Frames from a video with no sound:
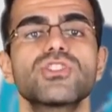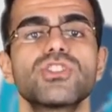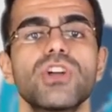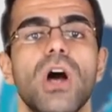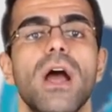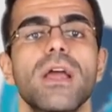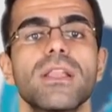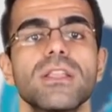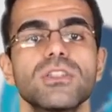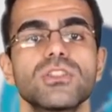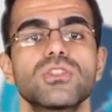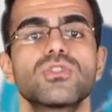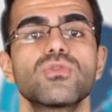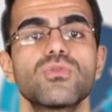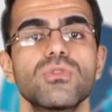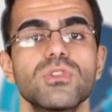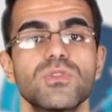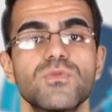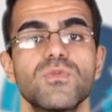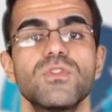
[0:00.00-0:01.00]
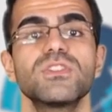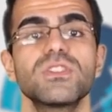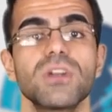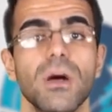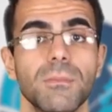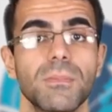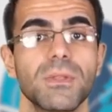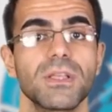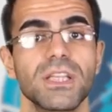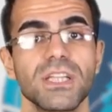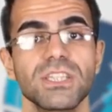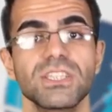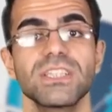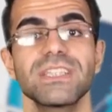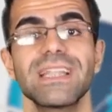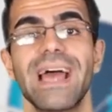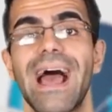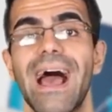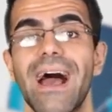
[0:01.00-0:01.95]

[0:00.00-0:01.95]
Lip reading: Chinese tourist visa application